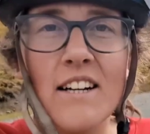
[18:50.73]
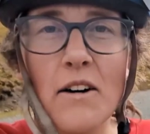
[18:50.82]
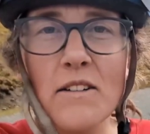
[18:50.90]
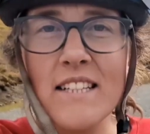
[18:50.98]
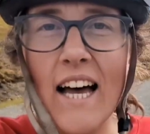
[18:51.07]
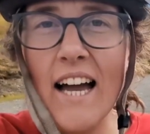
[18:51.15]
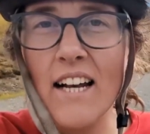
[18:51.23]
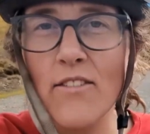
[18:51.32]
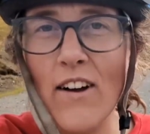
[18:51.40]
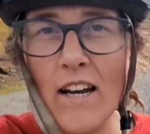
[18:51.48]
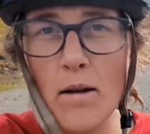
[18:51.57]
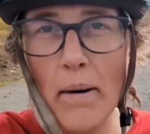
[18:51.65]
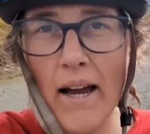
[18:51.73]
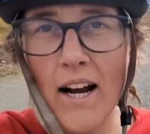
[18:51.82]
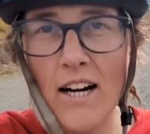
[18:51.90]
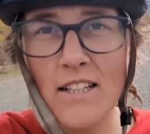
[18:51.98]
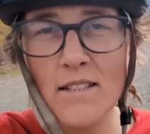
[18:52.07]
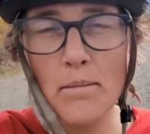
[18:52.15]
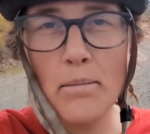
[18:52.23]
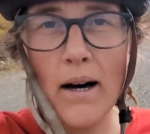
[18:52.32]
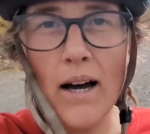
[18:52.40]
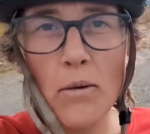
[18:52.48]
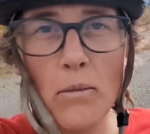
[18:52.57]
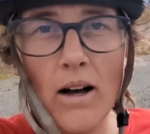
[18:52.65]
No sign of any bears,
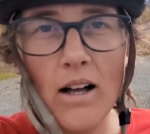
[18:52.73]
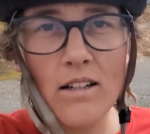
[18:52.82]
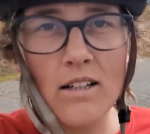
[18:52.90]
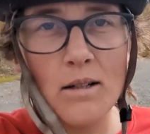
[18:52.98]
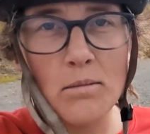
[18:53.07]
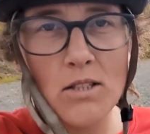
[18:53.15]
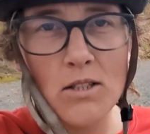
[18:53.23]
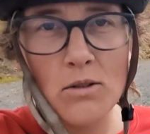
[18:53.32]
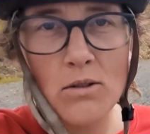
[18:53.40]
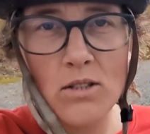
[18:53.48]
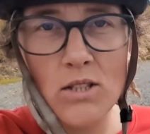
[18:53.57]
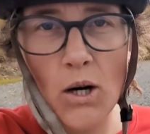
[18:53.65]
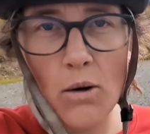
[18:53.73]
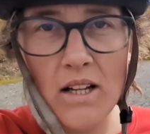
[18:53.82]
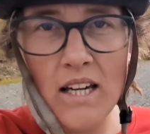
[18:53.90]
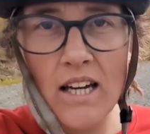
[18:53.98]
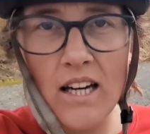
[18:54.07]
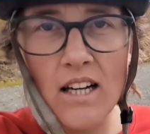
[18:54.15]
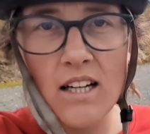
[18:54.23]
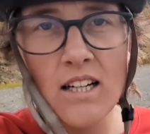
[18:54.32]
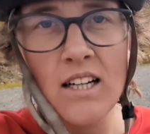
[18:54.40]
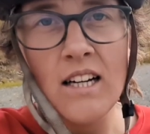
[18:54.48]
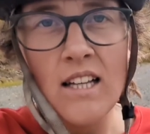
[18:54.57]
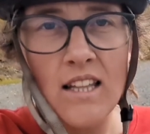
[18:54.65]
but welcome to Stony
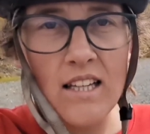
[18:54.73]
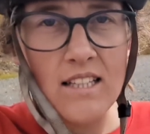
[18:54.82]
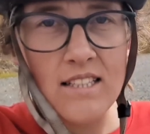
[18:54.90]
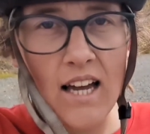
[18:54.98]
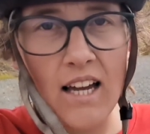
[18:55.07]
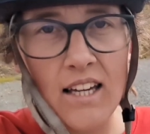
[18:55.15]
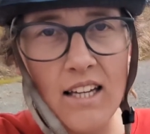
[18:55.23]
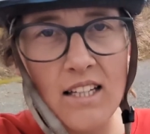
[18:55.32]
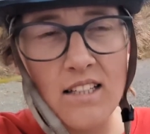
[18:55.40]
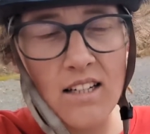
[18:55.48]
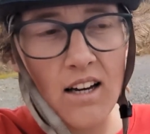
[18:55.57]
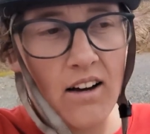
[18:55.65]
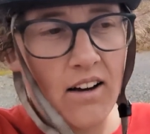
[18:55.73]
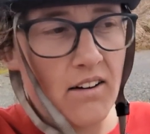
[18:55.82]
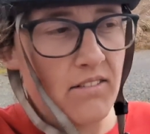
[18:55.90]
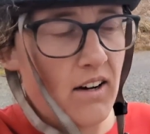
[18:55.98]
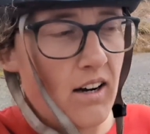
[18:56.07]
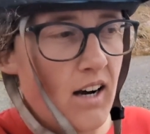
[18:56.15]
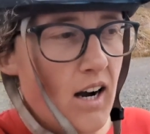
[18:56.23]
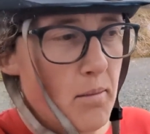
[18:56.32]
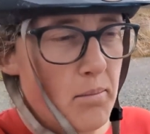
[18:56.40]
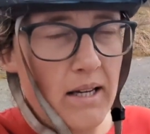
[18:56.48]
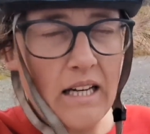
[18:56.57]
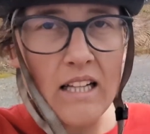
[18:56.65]
Hill, the second of
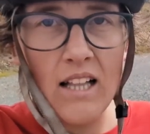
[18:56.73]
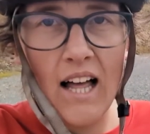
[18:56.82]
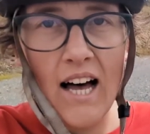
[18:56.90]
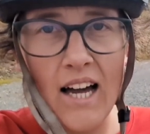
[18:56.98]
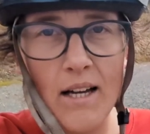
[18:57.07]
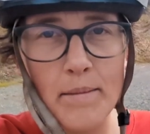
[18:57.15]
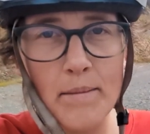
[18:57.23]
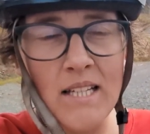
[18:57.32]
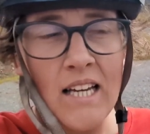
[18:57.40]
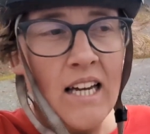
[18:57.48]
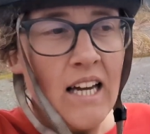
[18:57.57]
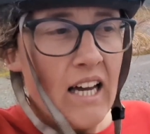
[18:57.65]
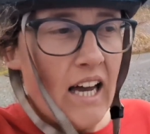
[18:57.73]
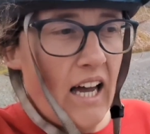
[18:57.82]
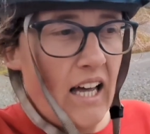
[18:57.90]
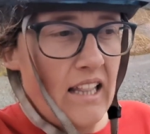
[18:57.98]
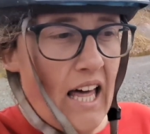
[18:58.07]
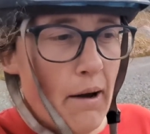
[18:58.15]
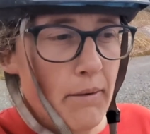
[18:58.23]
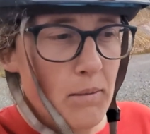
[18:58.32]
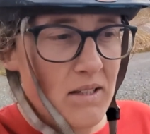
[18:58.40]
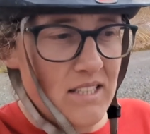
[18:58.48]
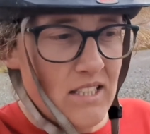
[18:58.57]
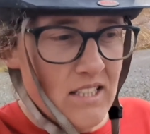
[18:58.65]
our big climbs. And that one
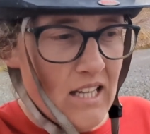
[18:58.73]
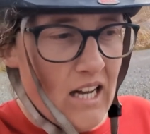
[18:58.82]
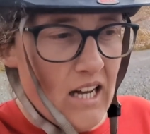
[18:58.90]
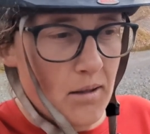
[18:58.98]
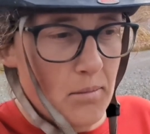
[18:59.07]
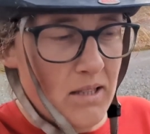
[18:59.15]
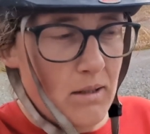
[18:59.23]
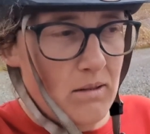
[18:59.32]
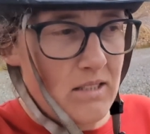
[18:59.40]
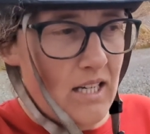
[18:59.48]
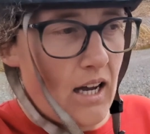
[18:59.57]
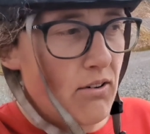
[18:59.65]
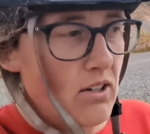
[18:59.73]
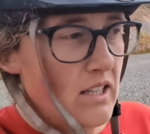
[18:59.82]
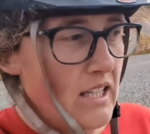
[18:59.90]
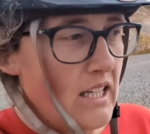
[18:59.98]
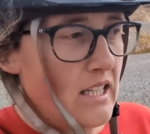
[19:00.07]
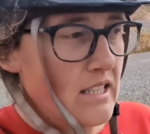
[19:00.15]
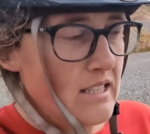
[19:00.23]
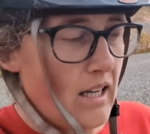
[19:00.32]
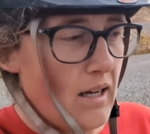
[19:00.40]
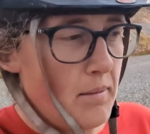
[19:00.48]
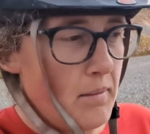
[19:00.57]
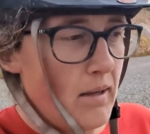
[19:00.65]
wasn't as long, but there was definitely
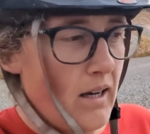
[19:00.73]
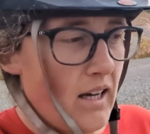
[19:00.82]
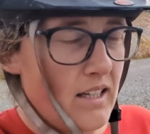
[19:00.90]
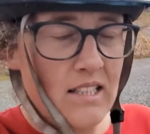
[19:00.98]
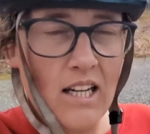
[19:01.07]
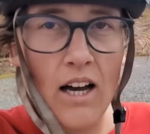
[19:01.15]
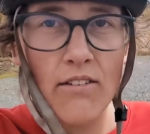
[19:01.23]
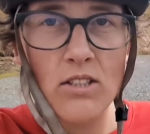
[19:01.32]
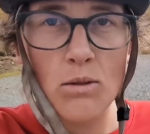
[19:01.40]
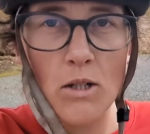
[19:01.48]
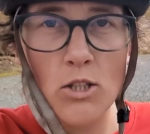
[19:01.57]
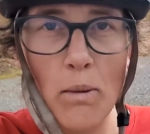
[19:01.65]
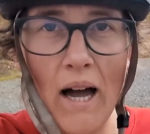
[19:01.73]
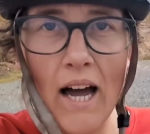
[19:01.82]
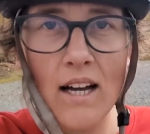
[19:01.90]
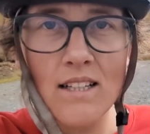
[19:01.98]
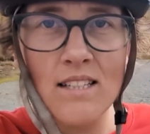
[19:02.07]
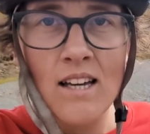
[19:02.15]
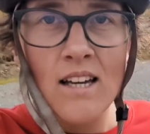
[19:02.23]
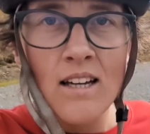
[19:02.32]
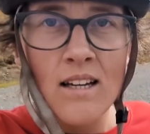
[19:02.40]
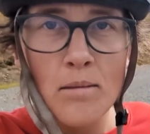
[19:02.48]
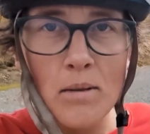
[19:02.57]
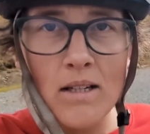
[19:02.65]
some tough switchbacks.
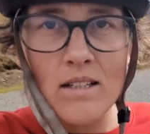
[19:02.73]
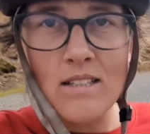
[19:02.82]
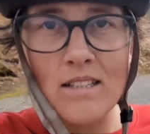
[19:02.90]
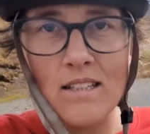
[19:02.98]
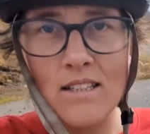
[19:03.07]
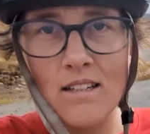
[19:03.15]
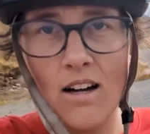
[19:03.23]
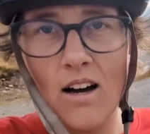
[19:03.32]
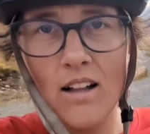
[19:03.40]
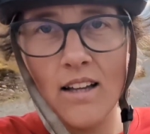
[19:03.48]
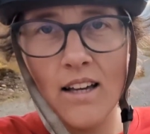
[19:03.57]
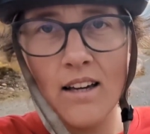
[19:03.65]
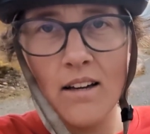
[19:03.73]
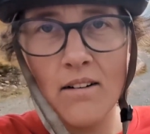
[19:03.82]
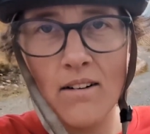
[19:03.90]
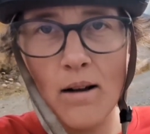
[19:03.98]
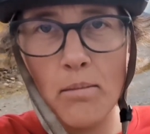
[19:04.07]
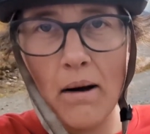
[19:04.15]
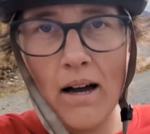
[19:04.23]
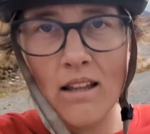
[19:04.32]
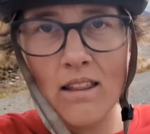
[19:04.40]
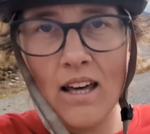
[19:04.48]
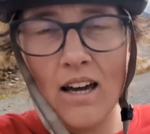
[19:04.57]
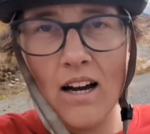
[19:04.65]
You can see Denali right
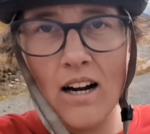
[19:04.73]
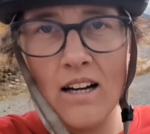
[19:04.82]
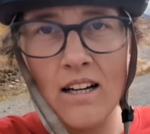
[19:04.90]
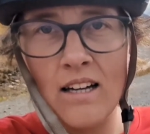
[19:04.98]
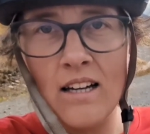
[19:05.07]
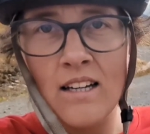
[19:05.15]
back there.